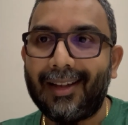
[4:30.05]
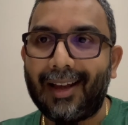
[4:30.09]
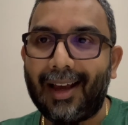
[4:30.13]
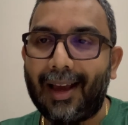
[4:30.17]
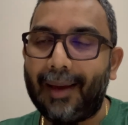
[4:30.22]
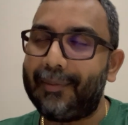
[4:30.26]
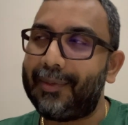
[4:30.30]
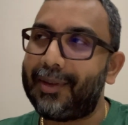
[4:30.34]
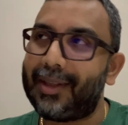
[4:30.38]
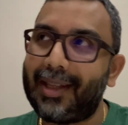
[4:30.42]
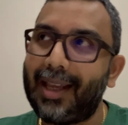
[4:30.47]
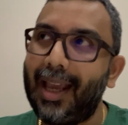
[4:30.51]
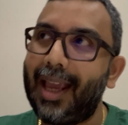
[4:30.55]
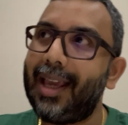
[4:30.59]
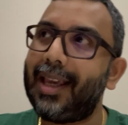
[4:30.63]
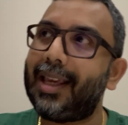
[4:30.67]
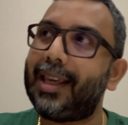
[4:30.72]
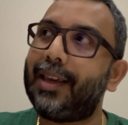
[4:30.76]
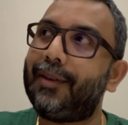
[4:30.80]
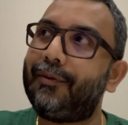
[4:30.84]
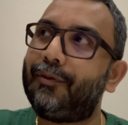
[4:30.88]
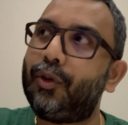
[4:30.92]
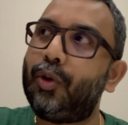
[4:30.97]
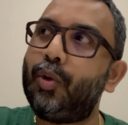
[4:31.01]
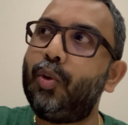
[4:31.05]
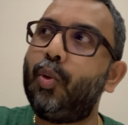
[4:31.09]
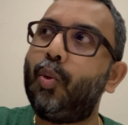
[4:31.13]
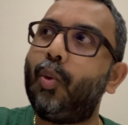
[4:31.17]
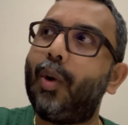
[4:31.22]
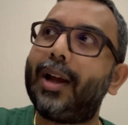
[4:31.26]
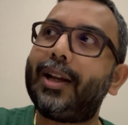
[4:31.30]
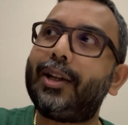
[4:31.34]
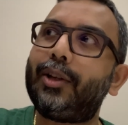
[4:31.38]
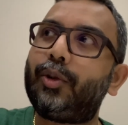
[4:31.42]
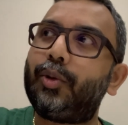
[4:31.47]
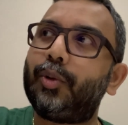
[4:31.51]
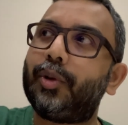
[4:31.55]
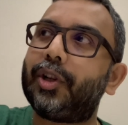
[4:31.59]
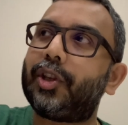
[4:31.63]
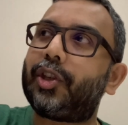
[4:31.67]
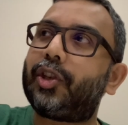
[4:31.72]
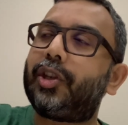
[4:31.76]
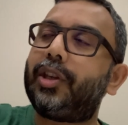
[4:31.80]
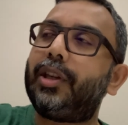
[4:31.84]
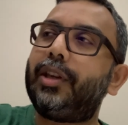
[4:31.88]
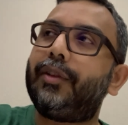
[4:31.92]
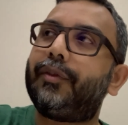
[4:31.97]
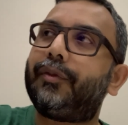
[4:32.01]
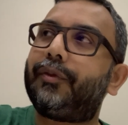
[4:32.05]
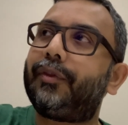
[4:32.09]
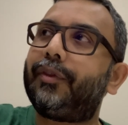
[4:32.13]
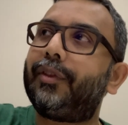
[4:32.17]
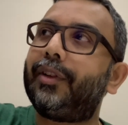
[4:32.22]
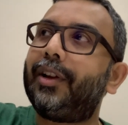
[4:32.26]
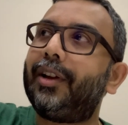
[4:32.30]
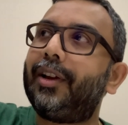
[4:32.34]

I'm saying if you want to achieve